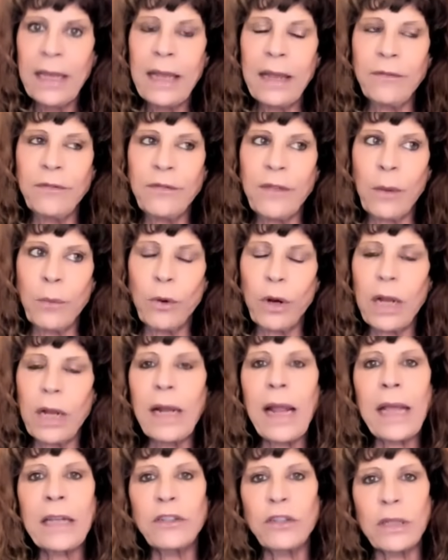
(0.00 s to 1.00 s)
If there were
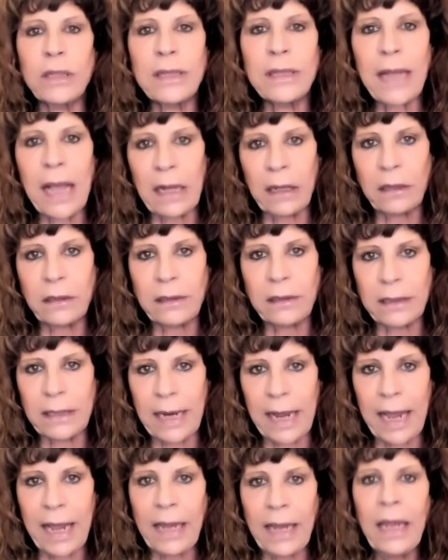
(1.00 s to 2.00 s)
elections held
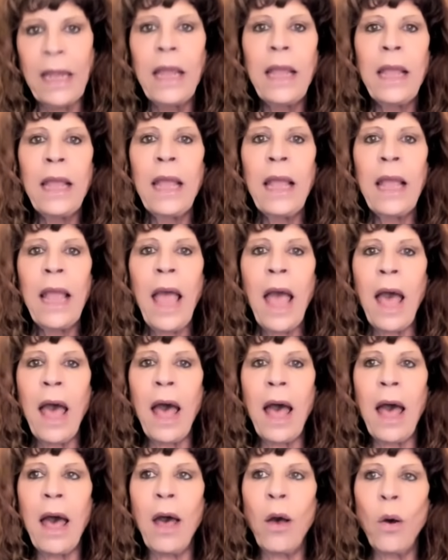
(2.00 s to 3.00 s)
today
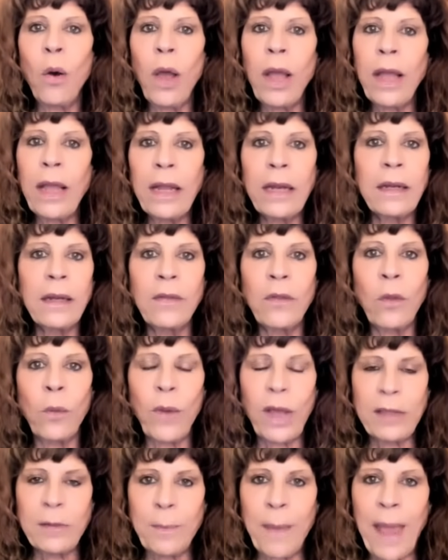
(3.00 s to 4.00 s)
uh, in the
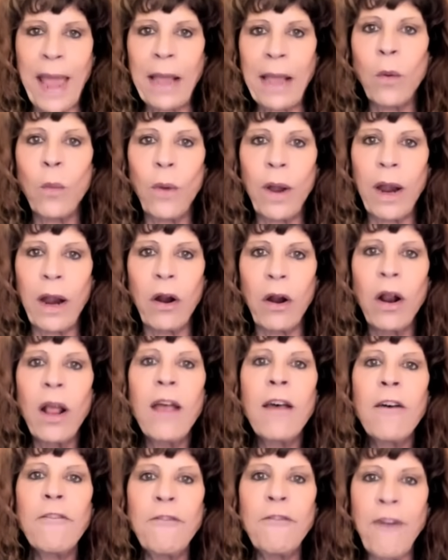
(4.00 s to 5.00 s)
West Bank
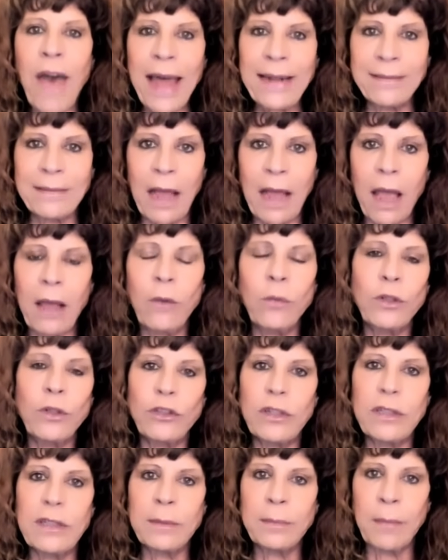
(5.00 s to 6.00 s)
where Fatah,
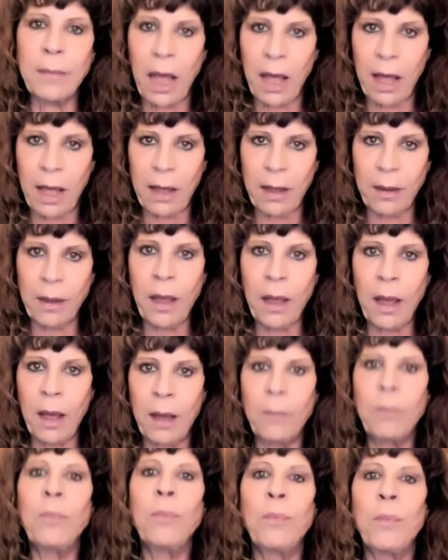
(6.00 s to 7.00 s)
which is uh, uh,